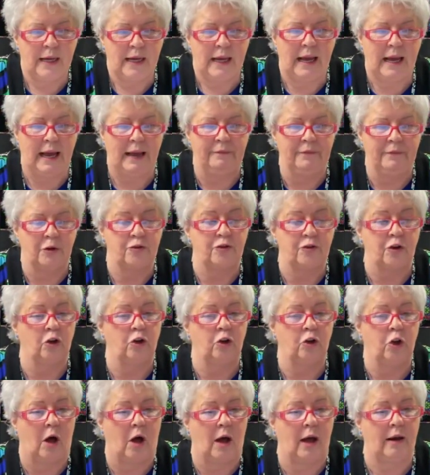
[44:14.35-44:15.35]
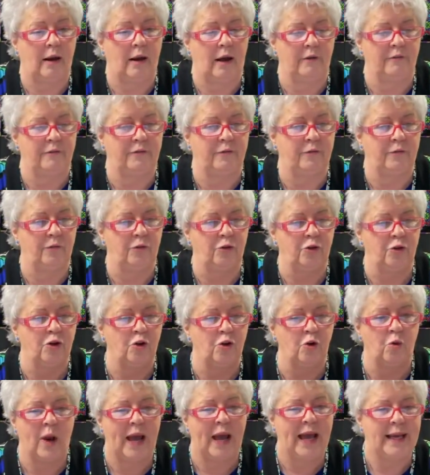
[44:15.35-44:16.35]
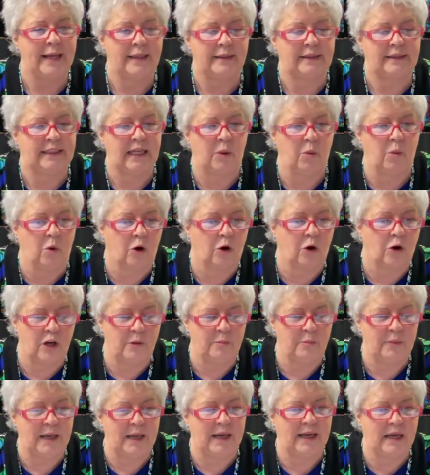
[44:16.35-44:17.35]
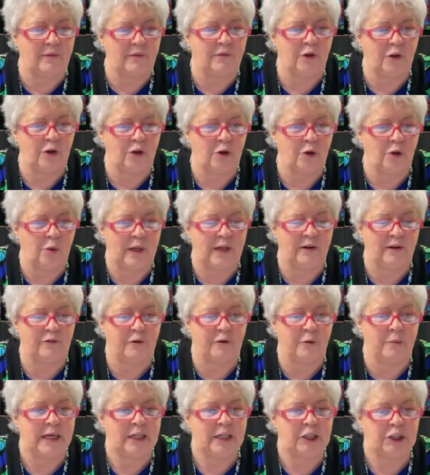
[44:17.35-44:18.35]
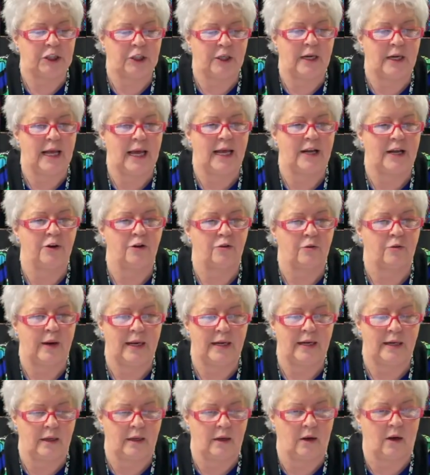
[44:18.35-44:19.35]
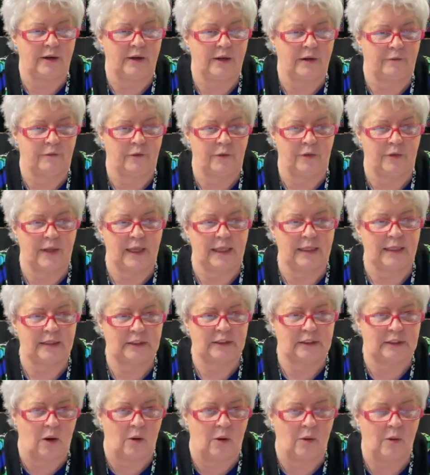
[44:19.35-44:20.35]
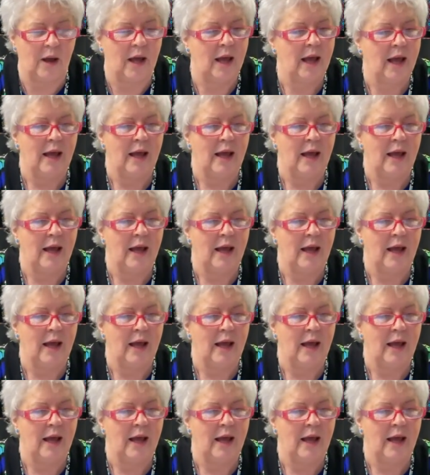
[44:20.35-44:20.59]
and there's a lot of new ways that we're going to be giving you information and training on different things so